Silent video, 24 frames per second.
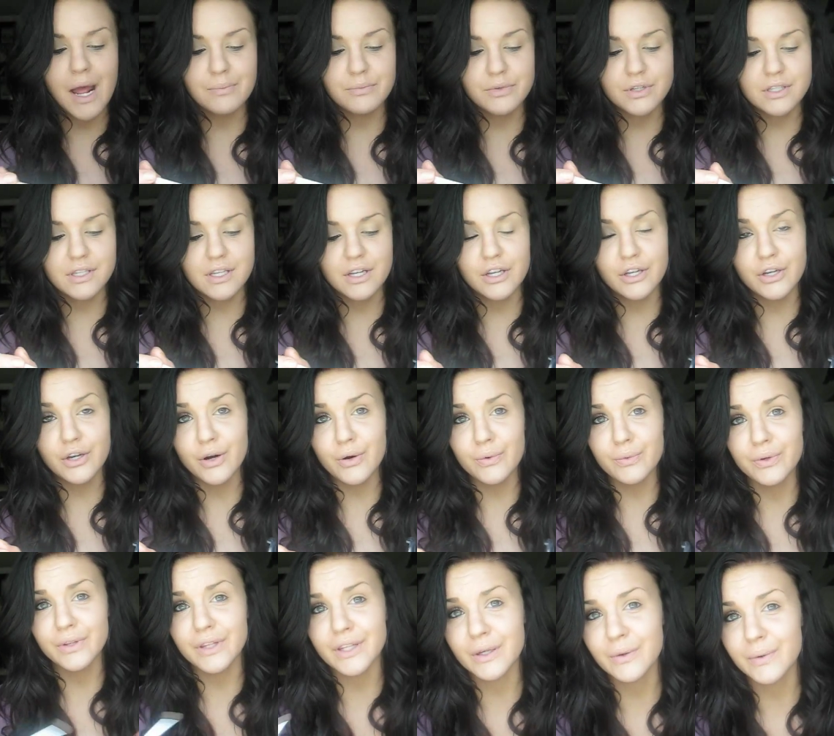I'm just going to go
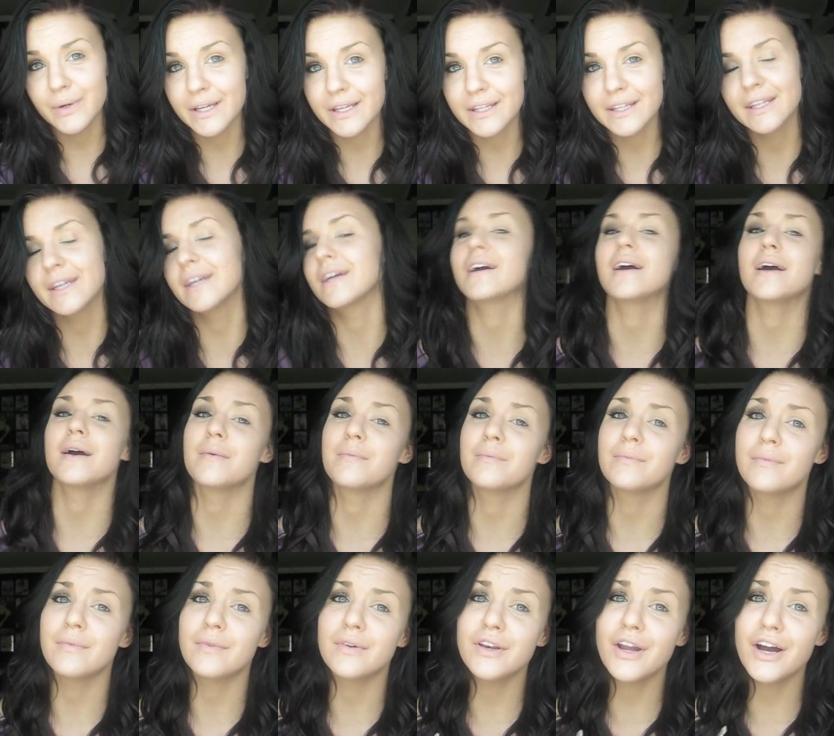really quickly,
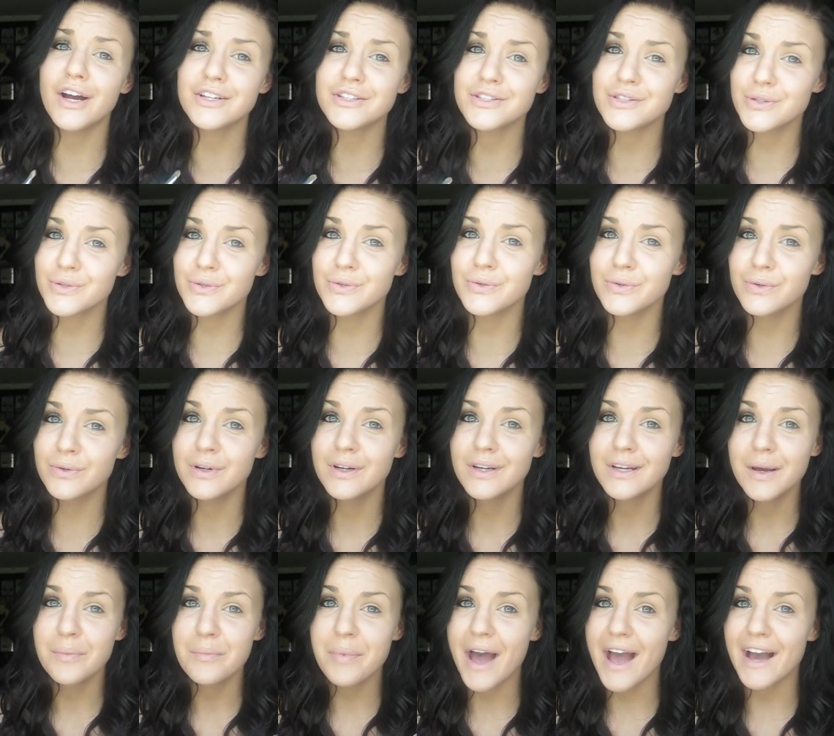not too
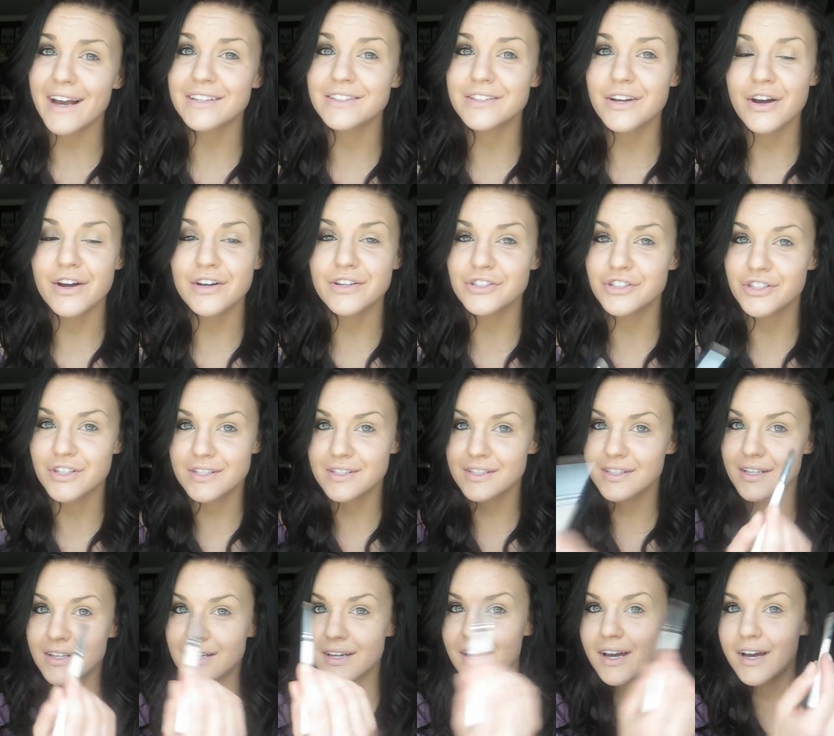packed on, just
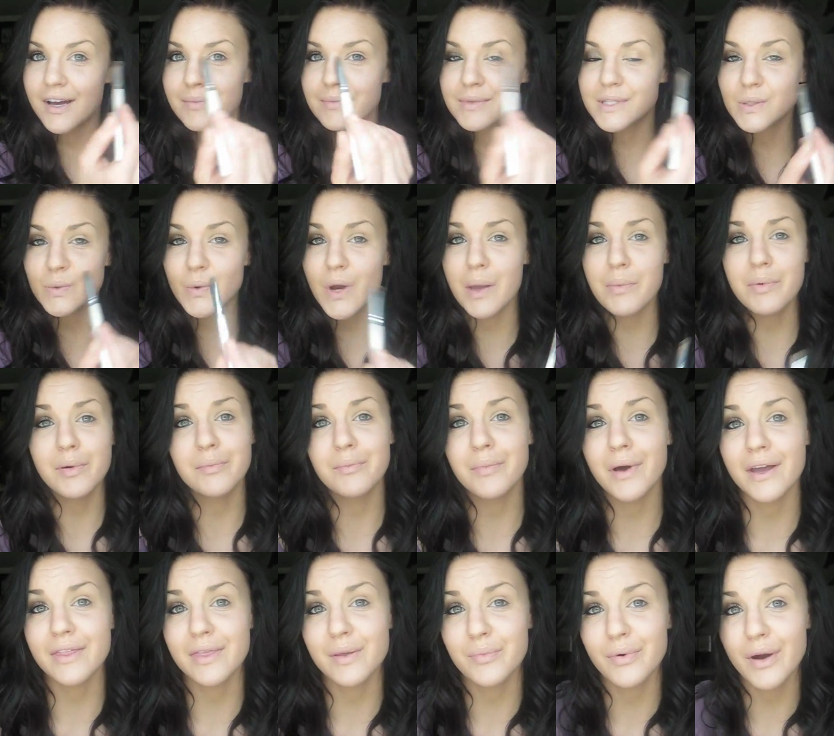to swipe and
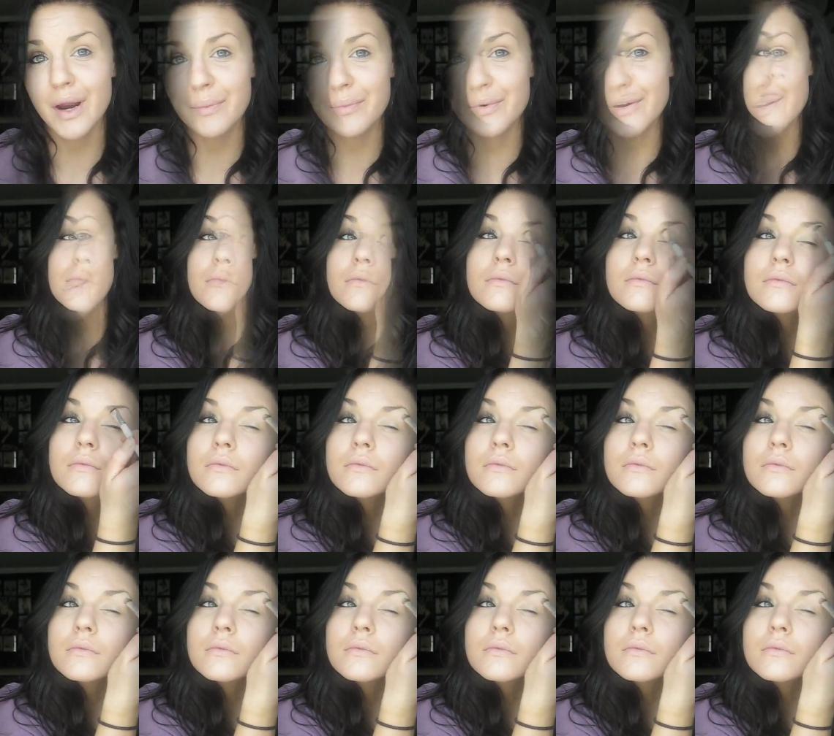bind the primer.